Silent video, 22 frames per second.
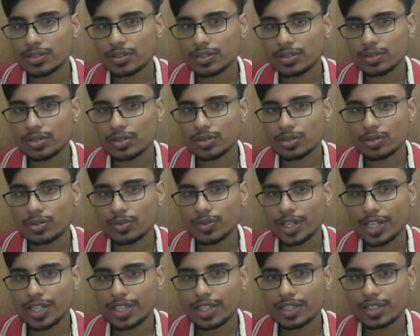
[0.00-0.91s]

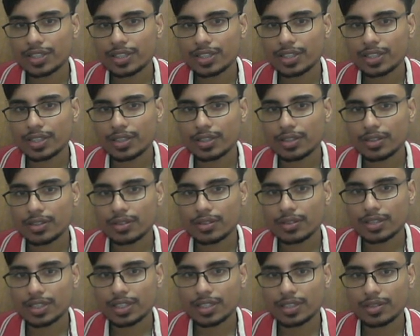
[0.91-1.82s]
the
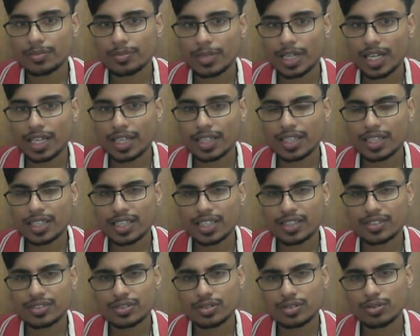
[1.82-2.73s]
black king
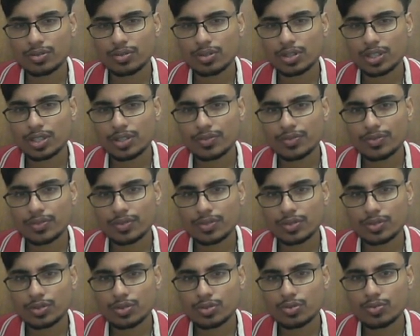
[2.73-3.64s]
has only
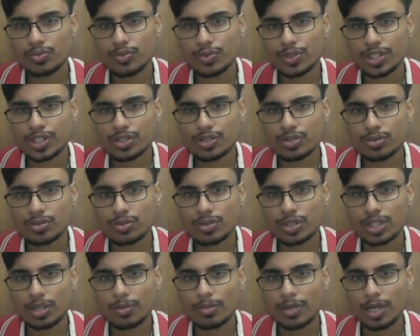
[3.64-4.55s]
two ways to
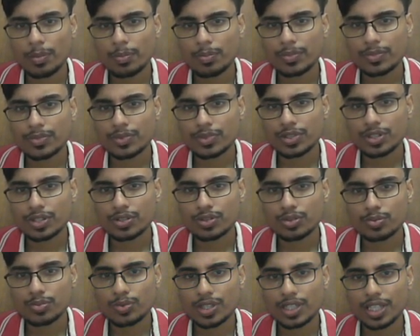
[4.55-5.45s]
come up,
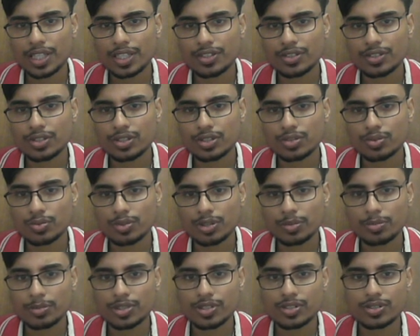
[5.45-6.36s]
this one and this
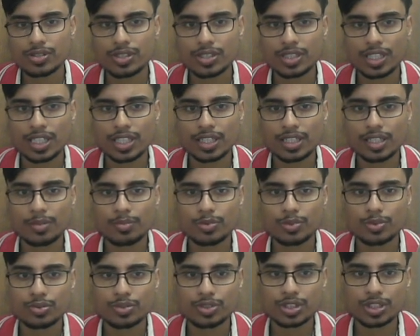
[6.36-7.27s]
one, means it can come
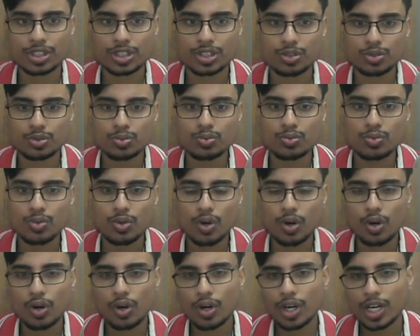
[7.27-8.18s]
to c2
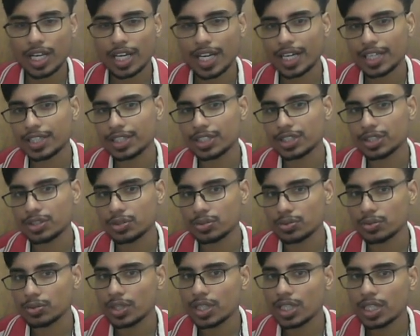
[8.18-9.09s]
or at
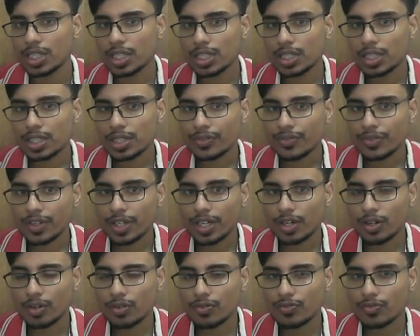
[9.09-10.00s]
d2.
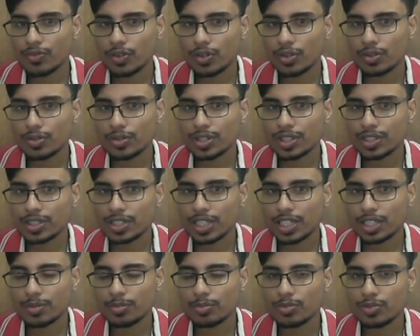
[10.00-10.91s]
Now following
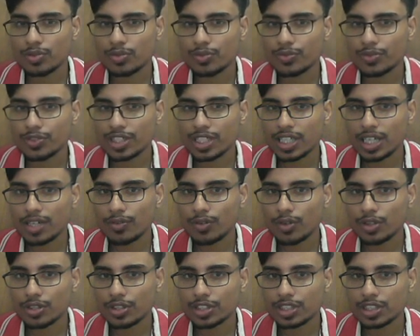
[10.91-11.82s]
that move, we have
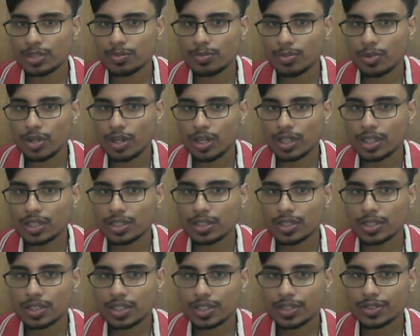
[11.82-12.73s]
already blocked
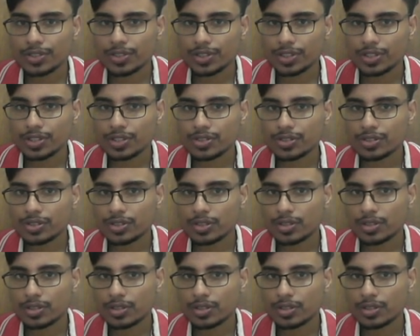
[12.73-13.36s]
these